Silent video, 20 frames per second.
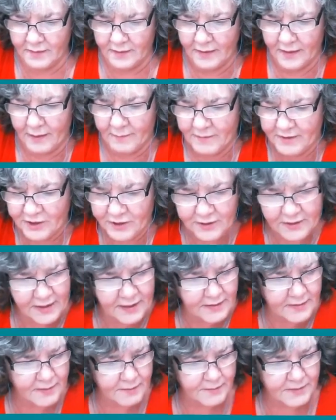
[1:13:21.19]
Let me just
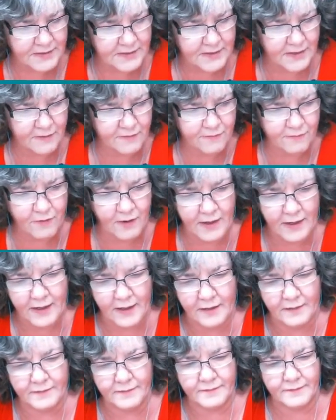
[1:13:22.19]
get some stuff ready.